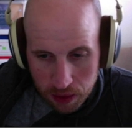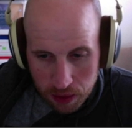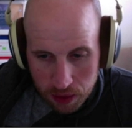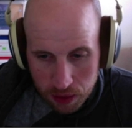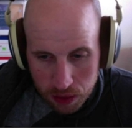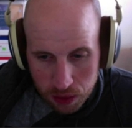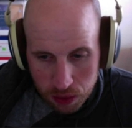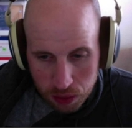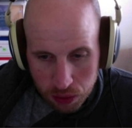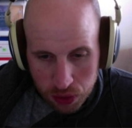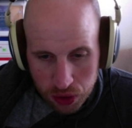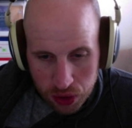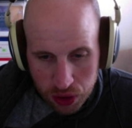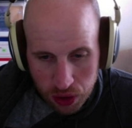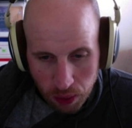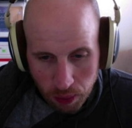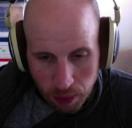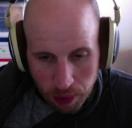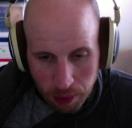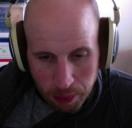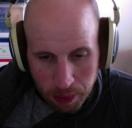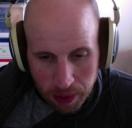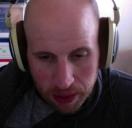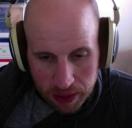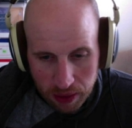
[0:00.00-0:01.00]
to show
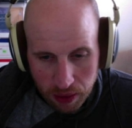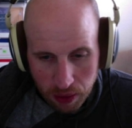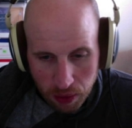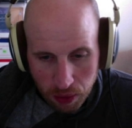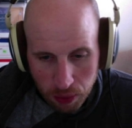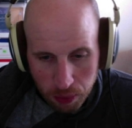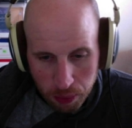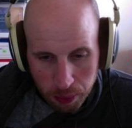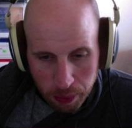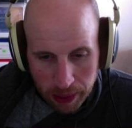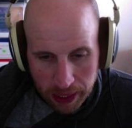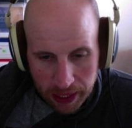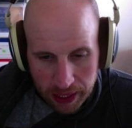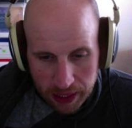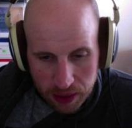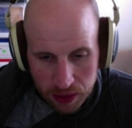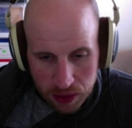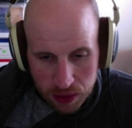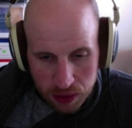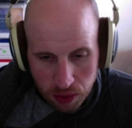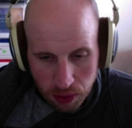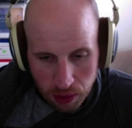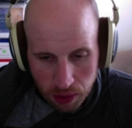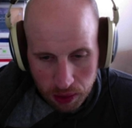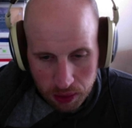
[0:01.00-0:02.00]
up on the home page.
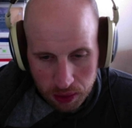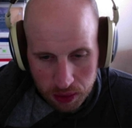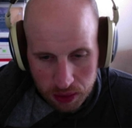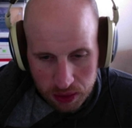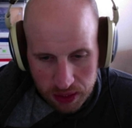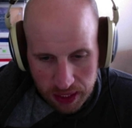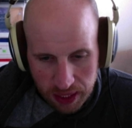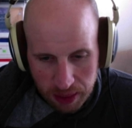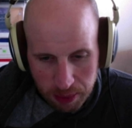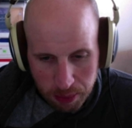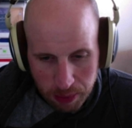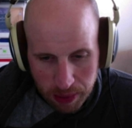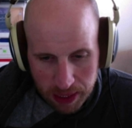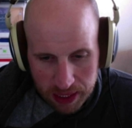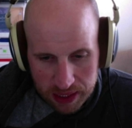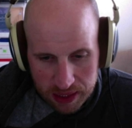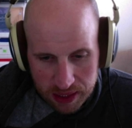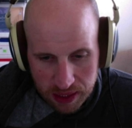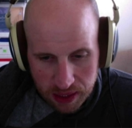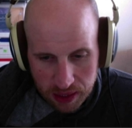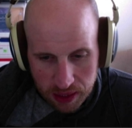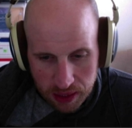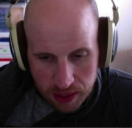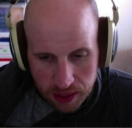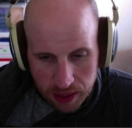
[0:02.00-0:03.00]
So I say
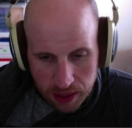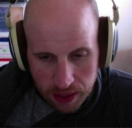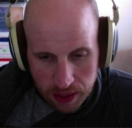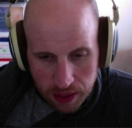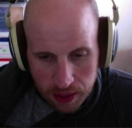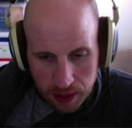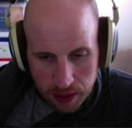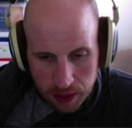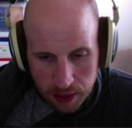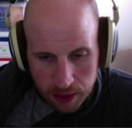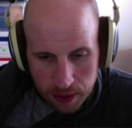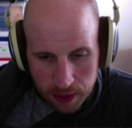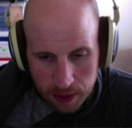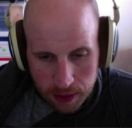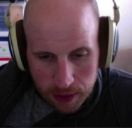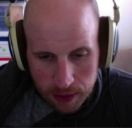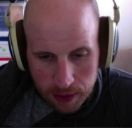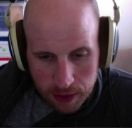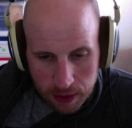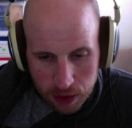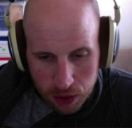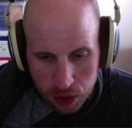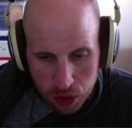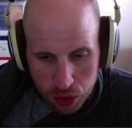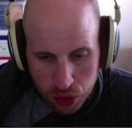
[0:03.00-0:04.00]
basically
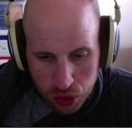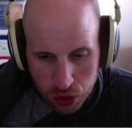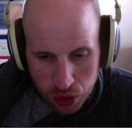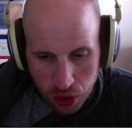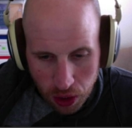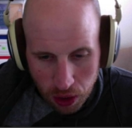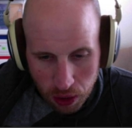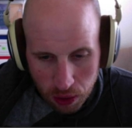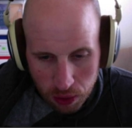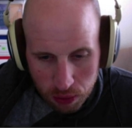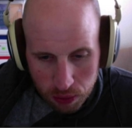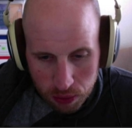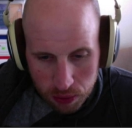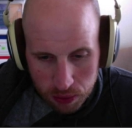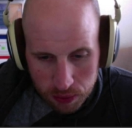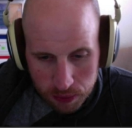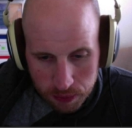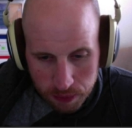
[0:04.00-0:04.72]
show